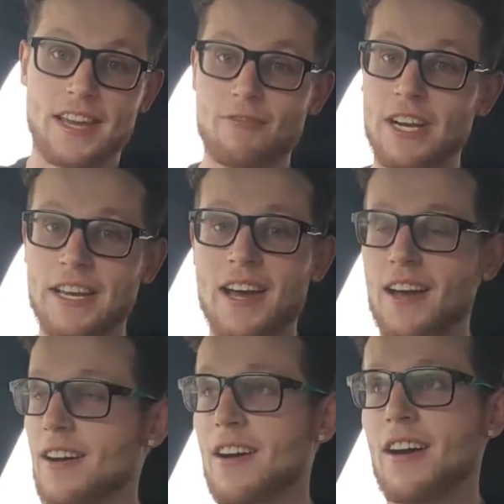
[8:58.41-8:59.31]
They really
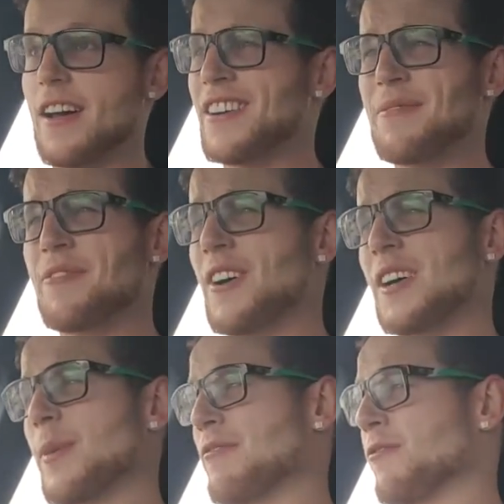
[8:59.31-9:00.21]
are. I, I, don't give a
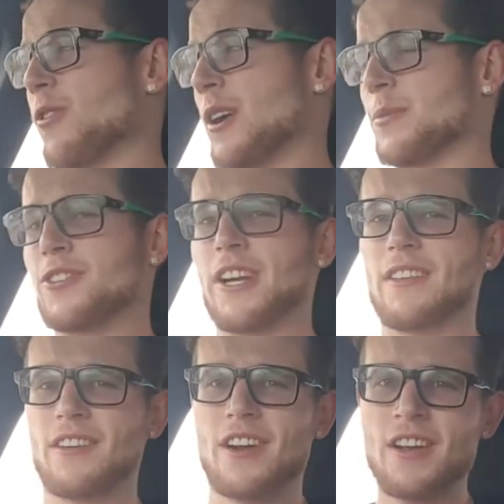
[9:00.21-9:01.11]
fuck about forearm
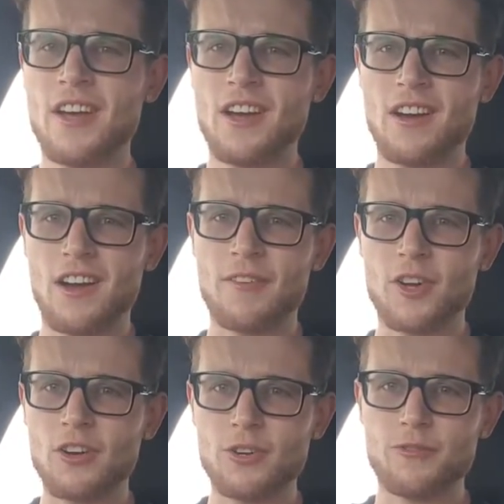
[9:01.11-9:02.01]
strength. You know, I've got